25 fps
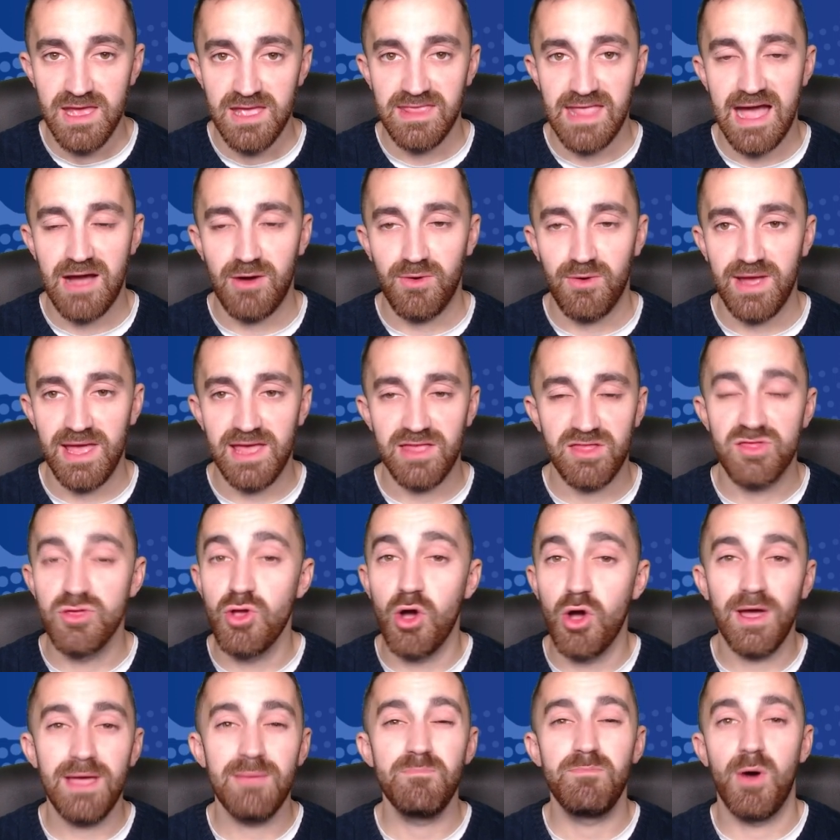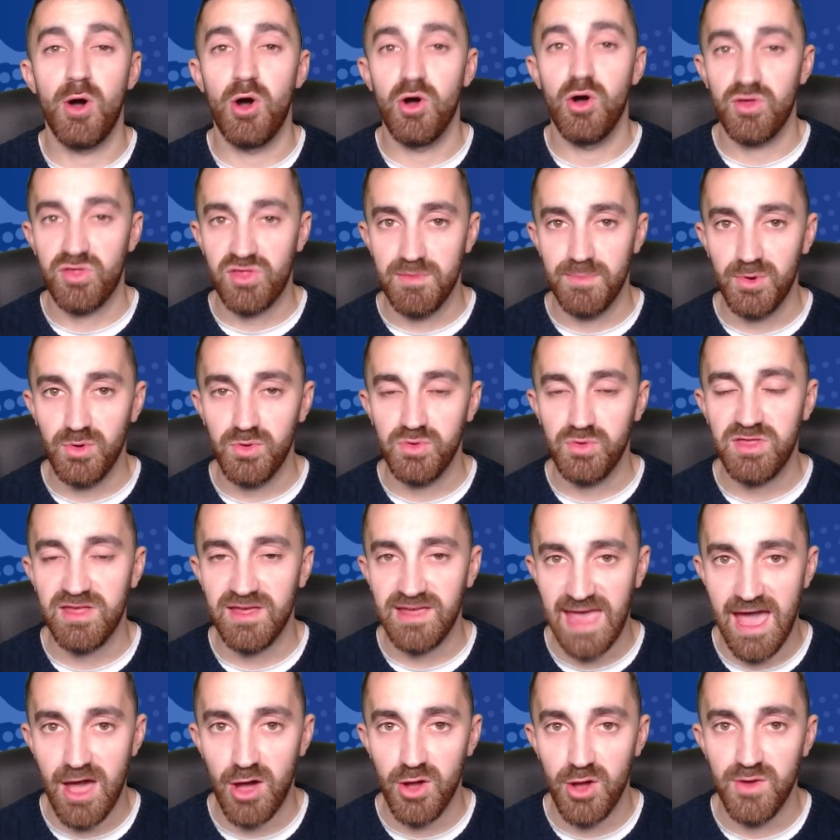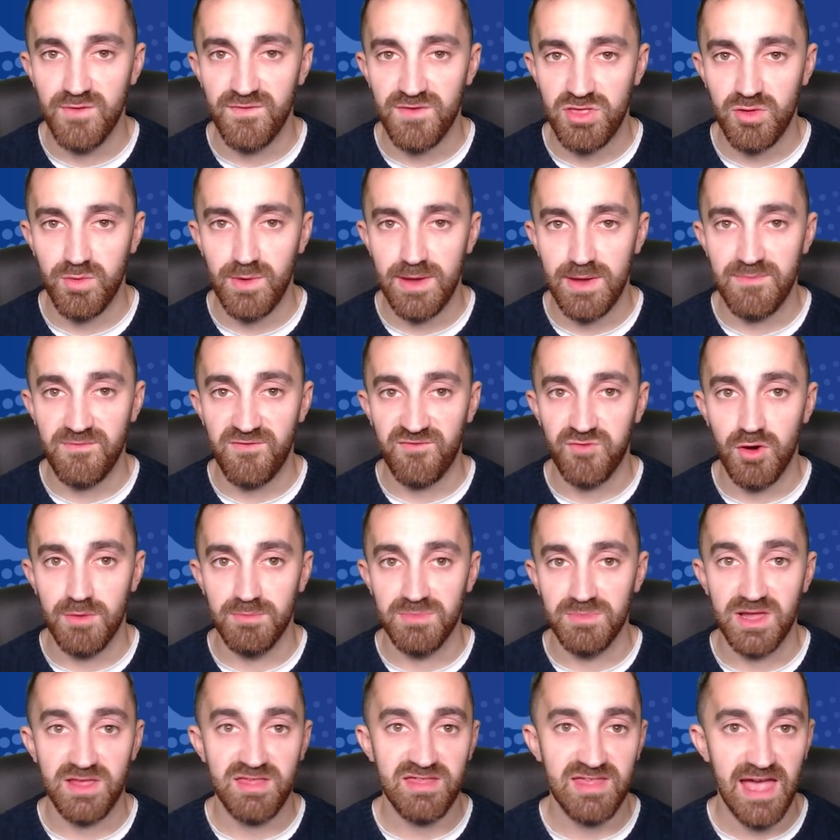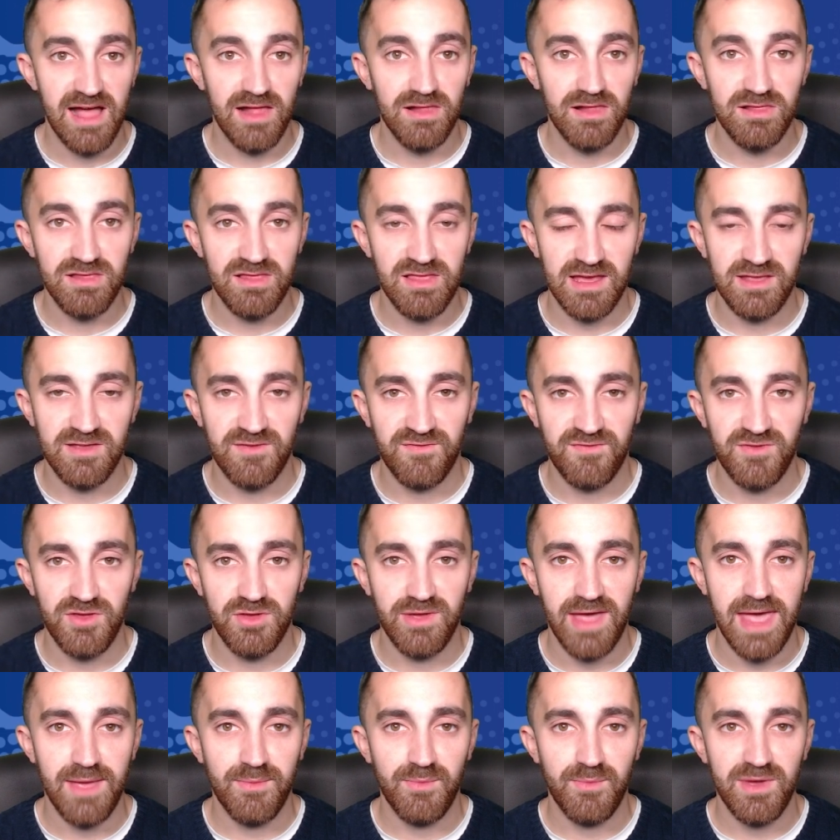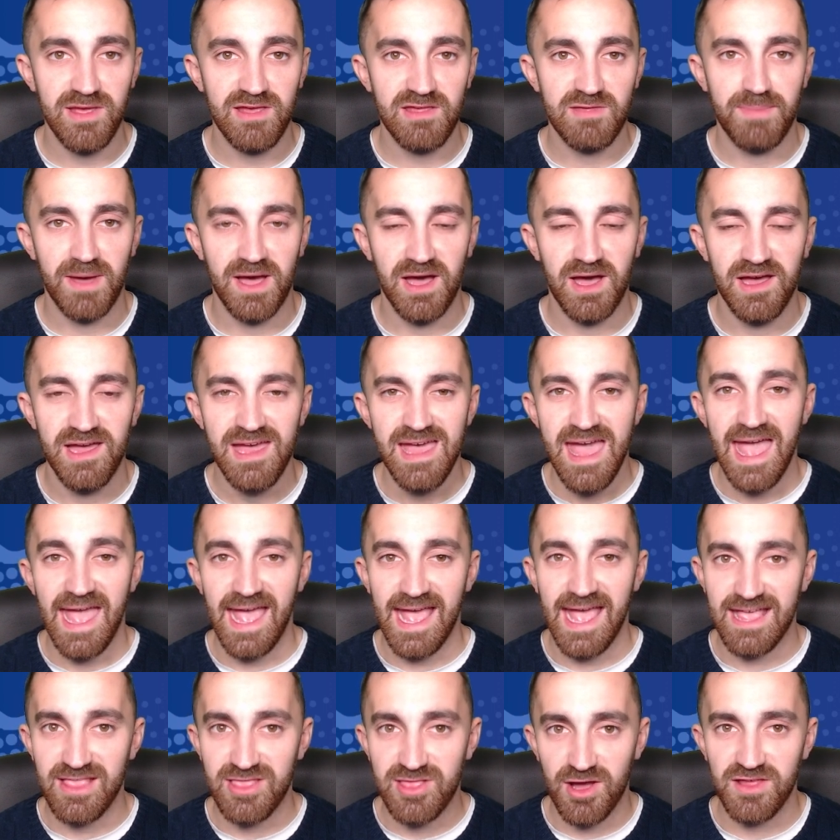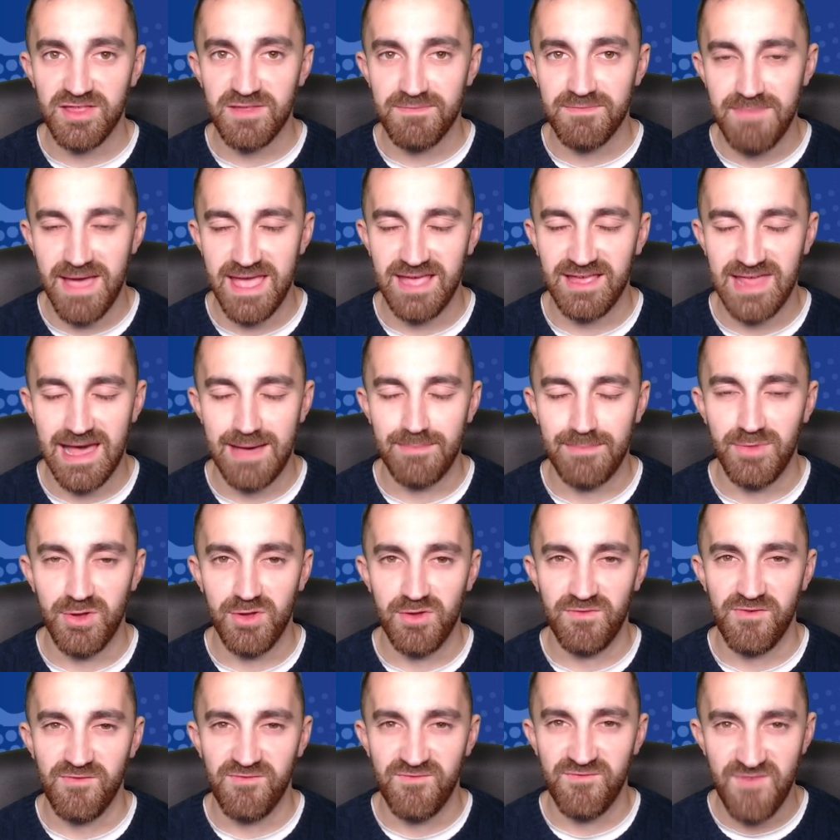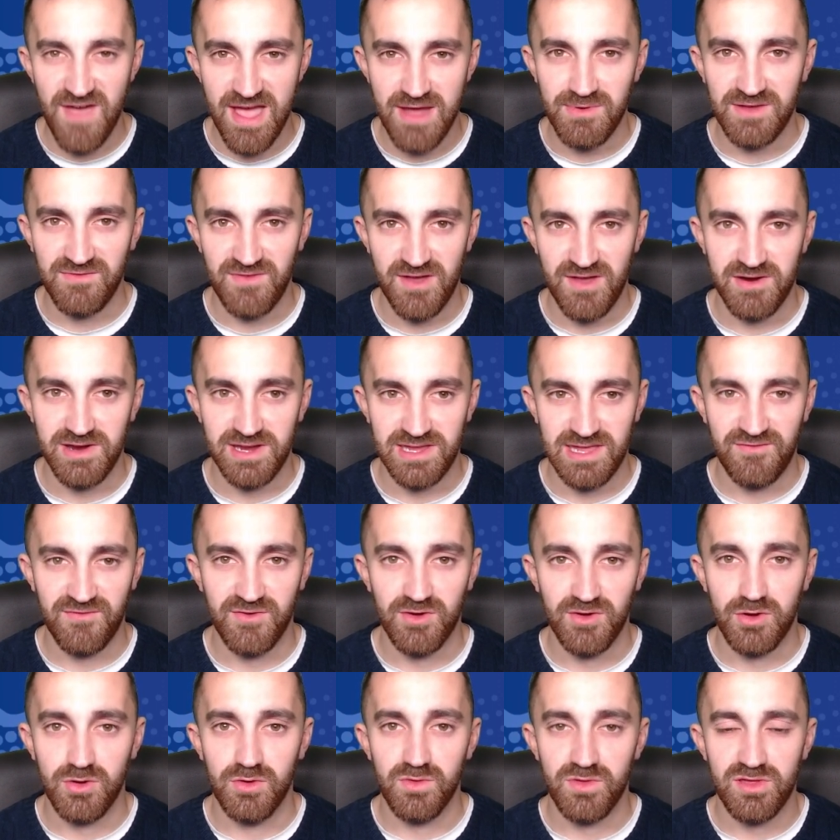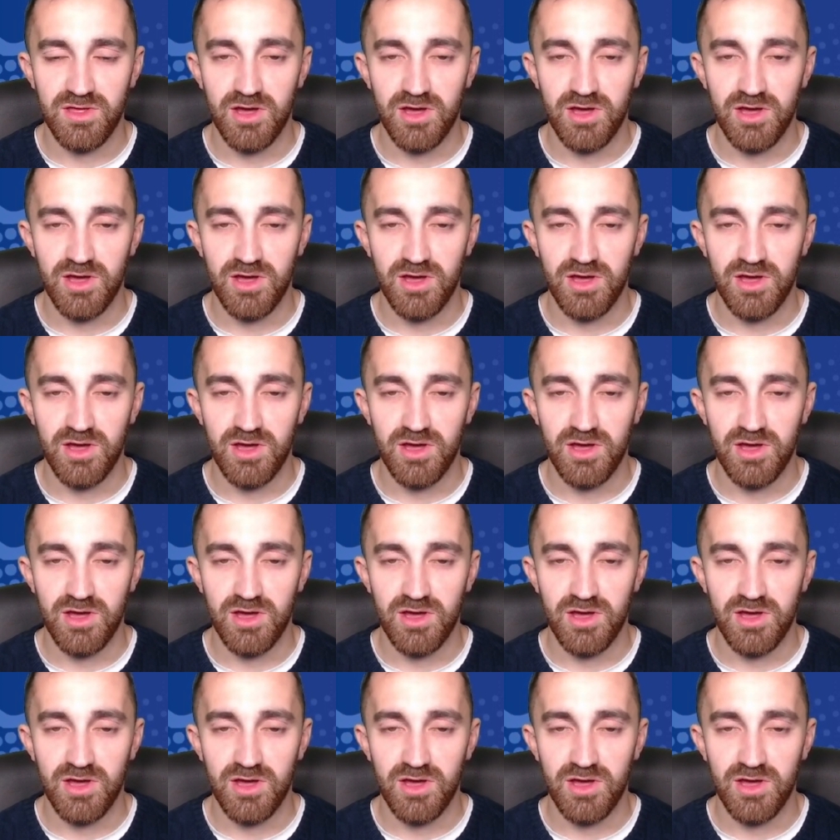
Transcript: Now, it's not impossible to get over to him from Lascelles in a few game weeks, but it does make that move very, very difficult.